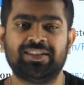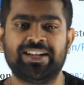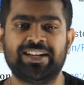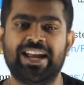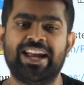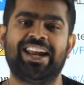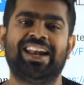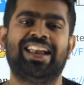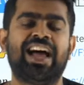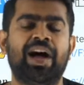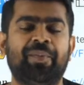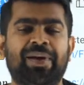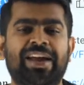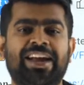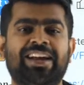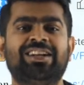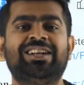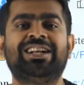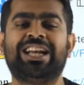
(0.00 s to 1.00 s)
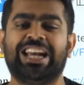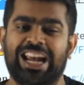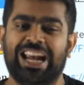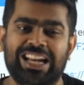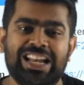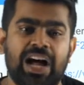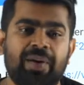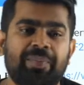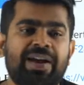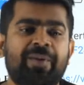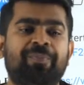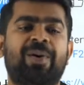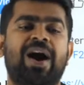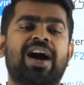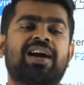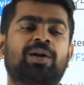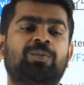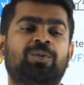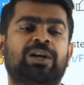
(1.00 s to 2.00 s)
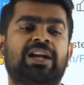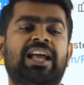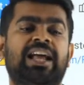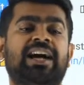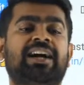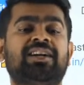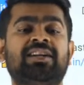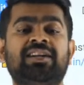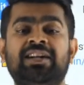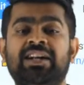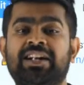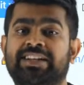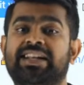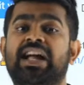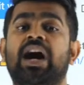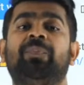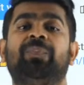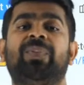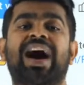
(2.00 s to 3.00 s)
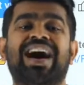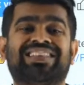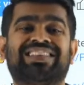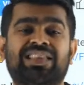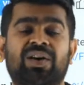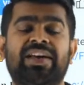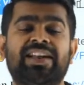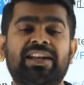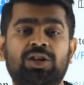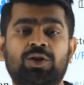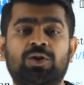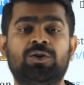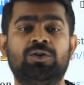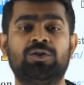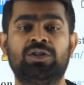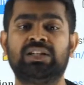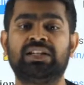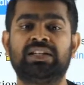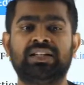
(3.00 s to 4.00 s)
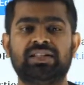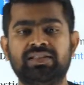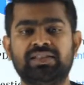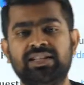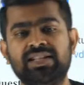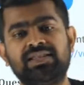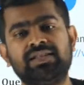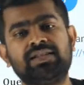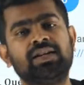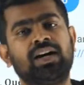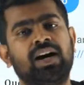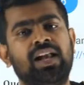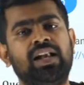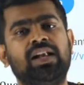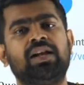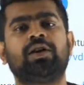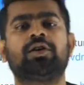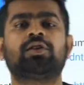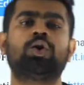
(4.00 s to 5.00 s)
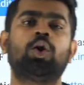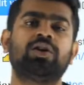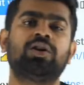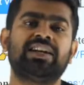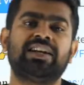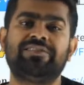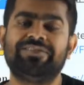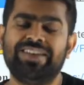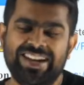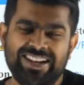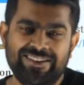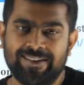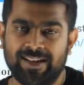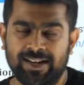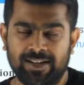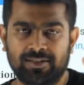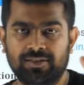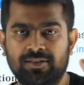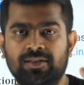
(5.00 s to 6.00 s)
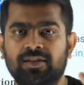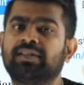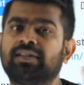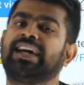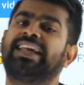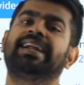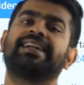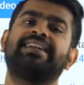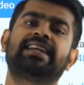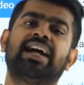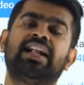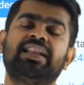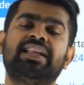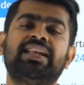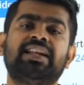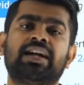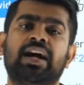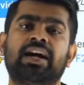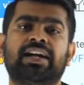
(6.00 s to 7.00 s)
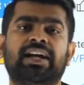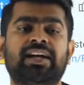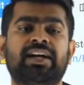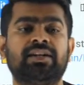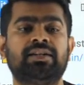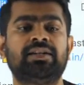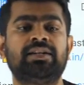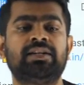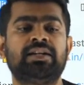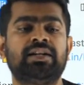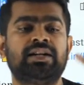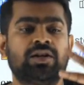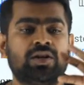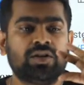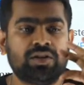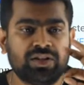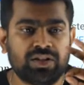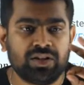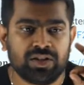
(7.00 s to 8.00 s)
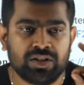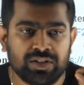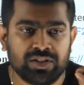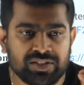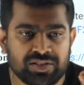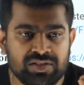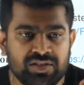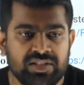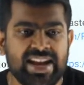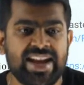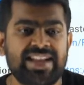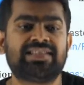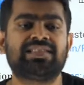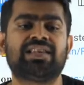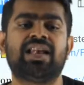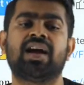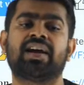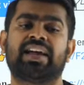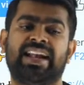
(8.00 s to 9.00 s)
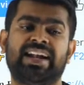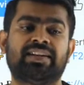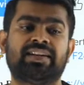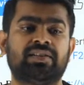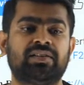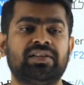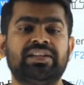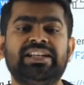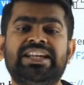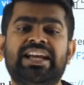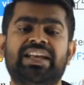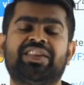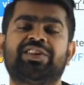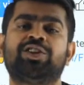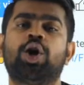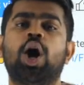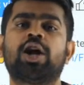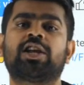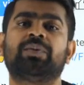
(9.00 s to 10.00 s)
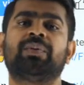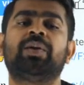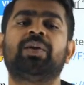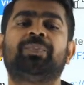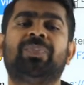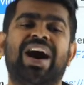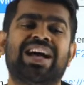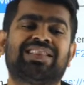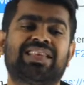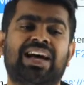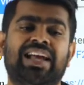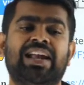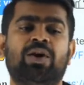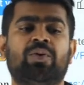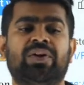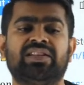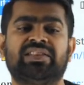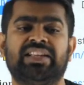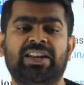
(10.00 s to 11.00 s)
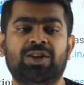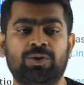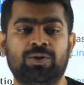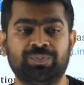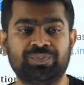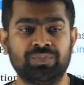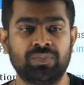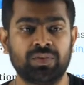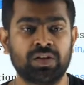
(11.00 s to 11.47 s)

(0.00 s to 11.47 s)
Hey, ellame paaka mudiyala, na paatha varaikkum this girl wrote it very well. Correct ah eludhirukanga, states la correct. Nee and the document paathale unak theriyum.